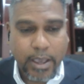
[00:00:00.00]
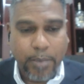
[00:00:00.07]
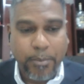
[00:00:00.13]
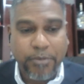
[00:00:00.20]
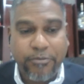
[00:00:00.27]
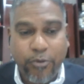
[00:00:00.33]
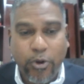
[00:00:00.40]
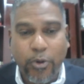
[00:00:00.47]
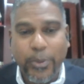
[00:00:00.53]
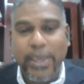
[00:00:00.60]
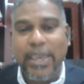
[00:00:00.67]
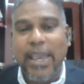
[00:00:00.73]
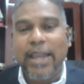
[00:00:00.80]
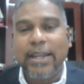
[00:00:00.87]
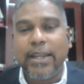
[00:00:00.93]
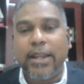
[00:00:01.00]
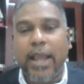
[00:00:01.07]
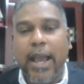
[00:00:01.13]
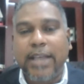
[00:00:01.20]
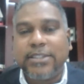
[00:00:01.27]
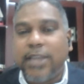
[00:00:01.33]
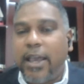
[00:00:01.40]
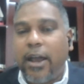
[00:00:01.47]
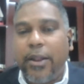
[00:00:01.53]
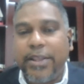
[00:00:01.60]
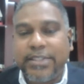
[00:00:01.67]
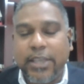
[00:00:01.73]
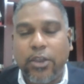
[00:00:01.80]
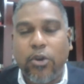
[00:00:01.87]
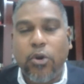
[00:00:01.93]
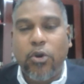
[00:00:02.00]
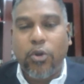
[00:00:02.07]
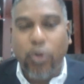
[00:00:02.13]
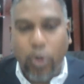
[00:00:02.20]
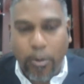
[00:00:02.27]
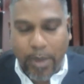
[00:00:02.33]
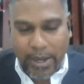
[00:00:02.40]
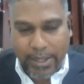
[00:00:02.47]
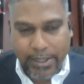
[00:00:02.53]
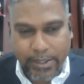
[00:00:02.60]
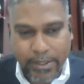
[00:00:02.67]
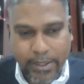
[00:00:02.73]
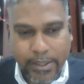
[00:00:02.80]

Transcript: before we can, as I always say, go globally.